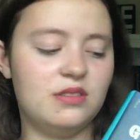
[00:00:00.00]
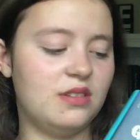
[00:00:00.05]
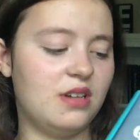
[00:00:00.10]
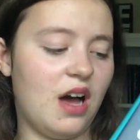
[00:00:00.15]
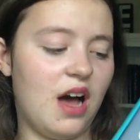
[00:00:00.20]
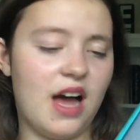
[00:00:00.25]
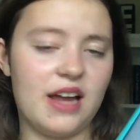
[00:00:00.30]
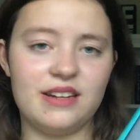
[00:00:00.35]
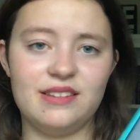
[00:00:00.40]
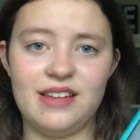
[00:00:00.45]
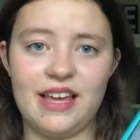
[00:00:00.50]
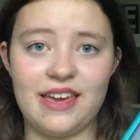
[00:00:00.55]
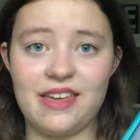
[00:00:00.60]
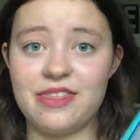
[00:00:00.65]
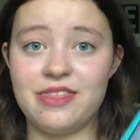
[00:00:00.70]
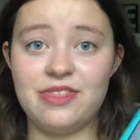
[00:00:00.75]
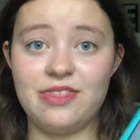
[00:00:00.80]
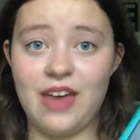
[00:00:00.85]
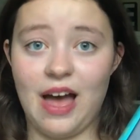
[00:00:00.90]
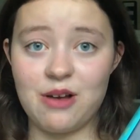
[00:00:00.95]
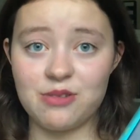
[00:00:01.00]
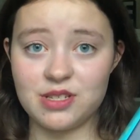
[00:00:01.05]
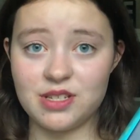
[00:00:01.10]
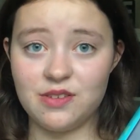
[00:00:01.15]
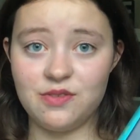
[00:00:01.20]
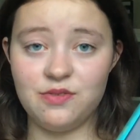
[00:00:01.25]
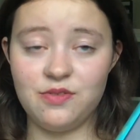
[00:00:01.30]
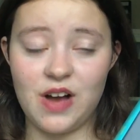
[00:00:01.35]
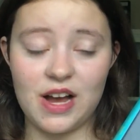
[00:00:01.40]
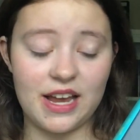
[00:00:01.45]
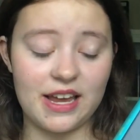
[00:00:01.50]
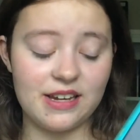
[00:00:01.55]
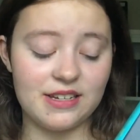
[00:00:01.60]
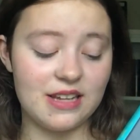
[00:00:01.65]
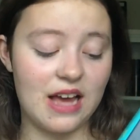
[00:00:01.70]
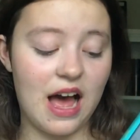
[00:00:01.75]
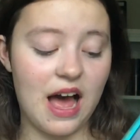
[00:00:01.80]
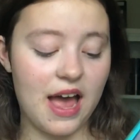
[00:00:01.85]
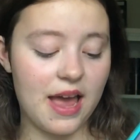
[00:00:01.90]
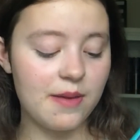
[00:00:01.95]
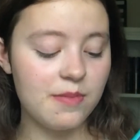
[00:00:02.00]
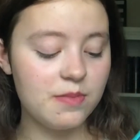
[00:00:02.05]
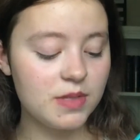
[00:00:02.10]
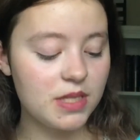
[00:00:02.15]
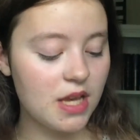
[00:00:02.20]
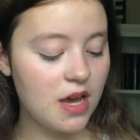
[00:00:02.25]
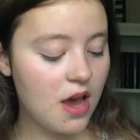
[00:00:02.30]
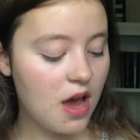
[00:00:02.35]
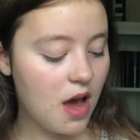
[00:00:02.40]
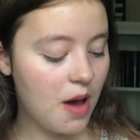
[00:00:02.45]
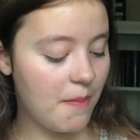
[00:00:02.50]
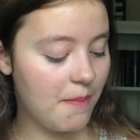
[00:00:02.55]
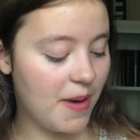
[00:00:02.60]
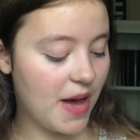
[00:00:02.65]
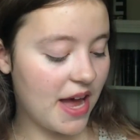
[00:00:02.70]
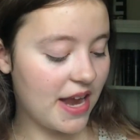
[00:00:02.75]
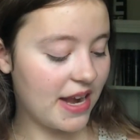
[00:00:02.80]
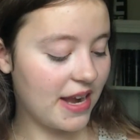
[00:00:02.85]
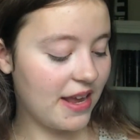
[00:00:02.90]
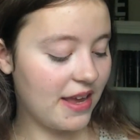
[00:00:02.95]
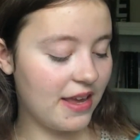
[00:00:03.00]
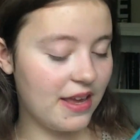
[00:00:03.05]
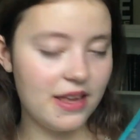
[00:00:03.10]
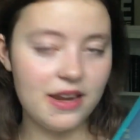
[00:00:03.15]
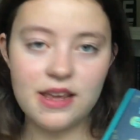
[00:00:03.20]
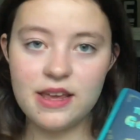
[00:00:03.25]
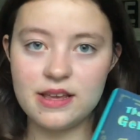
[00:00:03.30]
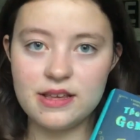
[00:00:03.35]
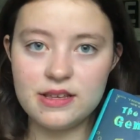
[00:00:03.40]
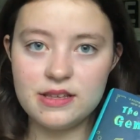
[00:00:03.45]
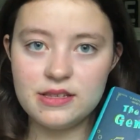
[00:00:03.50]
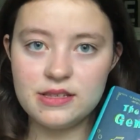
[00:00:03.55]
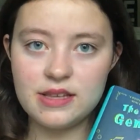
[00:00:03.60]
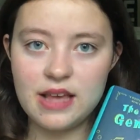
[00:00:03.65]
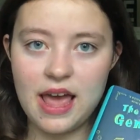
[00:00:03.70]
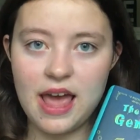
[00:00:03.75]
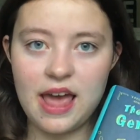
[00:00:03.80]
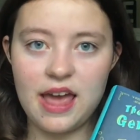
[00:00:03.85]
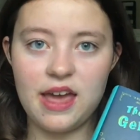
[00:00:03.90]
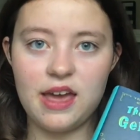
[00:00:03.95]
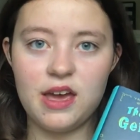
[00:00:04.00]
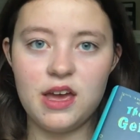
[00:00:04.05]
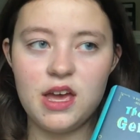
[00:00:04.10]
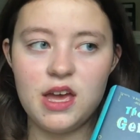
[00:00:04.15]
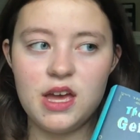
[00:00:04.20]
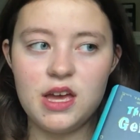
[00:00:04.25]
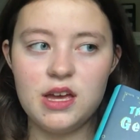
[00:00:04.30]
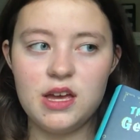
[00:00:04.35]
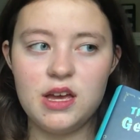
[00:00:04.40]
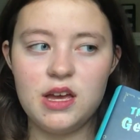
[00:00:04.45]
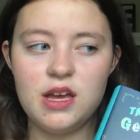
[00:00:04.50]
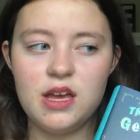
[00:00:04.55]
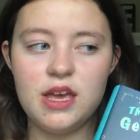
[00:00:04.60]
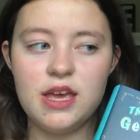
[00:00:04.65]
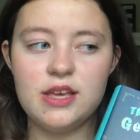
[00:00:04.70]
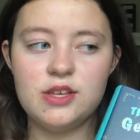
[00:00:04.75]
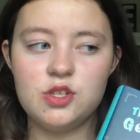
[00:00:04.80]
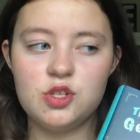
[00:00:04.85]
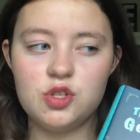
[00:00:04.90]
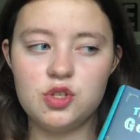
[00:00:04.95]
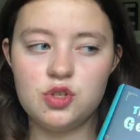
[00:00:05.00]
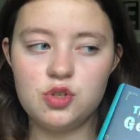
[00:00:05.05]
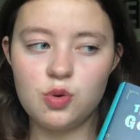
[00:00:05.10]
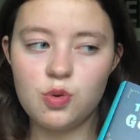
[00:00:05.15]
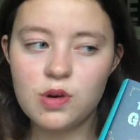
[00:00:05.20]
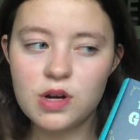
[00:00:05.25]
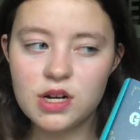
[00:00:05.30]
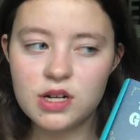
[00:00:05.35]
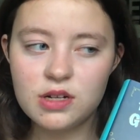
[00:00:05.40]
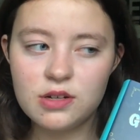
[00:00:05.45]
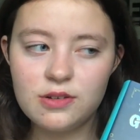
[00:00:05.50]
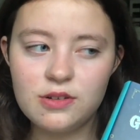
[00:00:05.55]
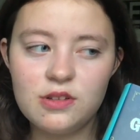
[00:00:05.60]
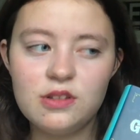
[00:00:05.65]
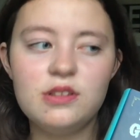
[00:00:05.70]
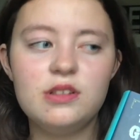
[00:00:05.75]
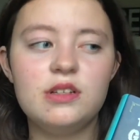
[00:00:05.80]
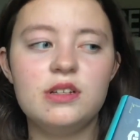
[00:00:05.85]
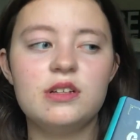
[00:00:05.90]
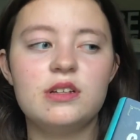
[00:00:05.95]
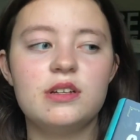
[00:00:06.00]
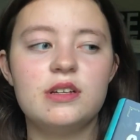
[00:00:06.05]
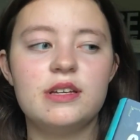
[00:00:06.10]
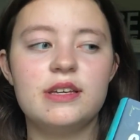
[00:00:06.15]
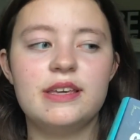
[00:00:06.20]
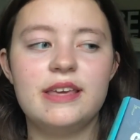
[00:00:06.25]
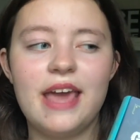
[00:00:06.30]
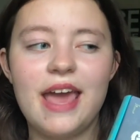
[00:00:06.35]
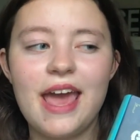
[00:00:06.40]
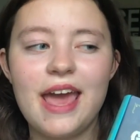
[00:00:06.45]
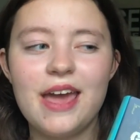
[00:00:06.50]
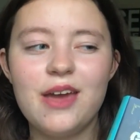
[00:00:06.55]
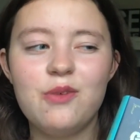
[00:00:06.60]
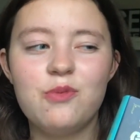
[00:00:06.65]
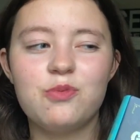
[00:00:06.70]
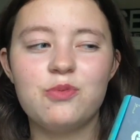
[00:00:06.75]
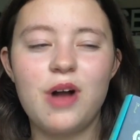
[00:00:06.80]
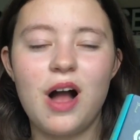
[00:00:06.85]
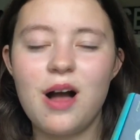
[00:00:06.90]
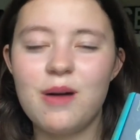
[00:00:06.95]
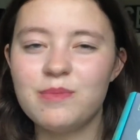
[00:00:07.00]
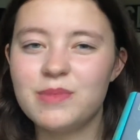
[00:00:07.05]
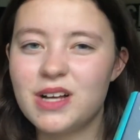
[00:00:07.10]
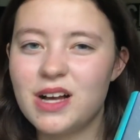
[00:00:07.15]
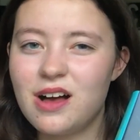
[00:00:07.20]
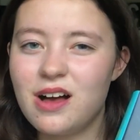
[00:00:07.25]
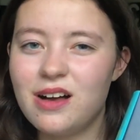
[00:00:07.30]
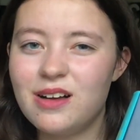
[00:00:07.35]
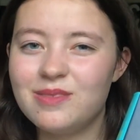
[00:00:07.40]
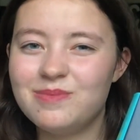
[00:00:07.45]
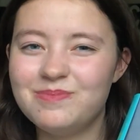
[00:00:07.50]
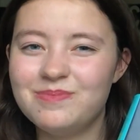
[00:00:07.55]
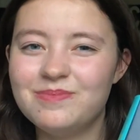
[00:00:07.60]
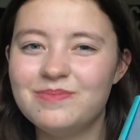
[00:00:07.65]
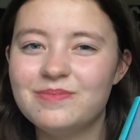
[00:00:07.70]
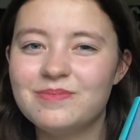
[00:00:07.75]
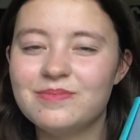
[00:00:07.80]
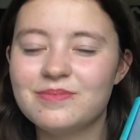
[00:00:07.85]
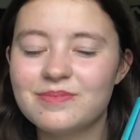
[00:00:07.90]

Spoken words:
God, like 1,000 fucking times, but it is a historical gay rom-com.